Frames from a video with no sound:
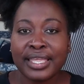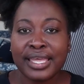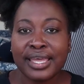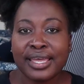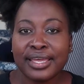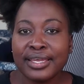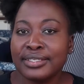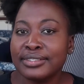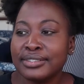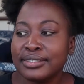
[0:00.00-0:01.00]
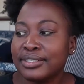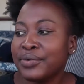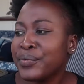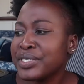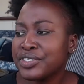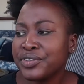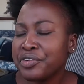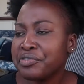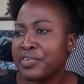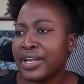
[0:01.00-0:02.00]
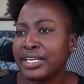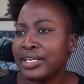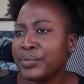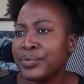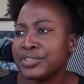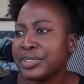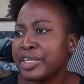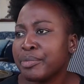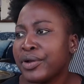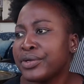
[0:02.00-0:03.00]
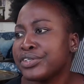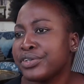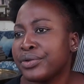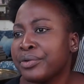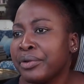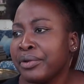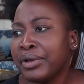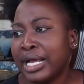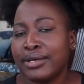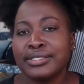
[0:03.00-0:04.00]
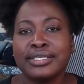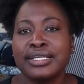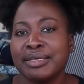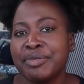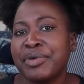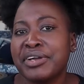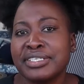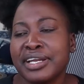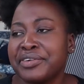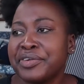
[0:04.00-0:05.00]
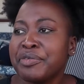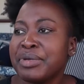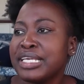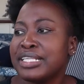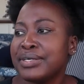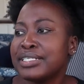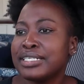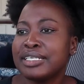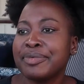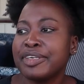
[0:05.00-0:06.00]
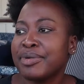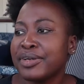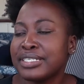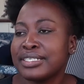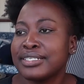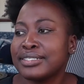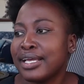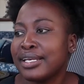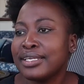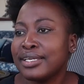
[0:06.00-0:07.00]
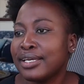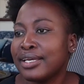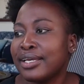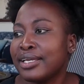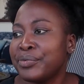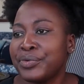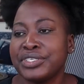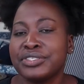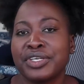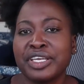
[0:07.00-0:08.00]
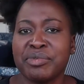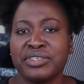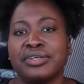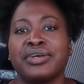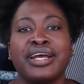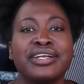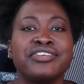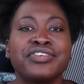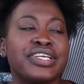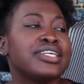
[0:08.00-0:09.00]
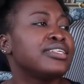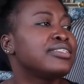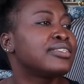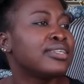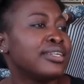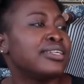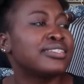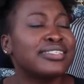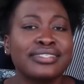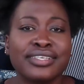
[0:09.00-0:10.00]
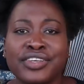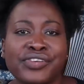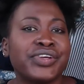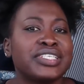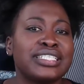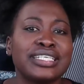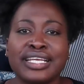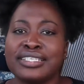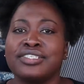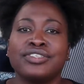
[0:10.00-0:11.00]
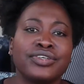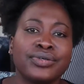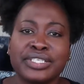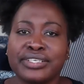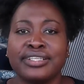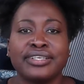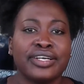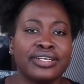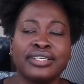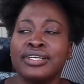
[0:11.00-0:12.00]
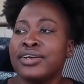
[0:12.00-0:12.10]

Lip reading: and we just got friendly. We were talking about, I was telling them about Nairobi, they were telling me about Tanzania, and we were just talking about our countries, just a curiosity, getting to know each other and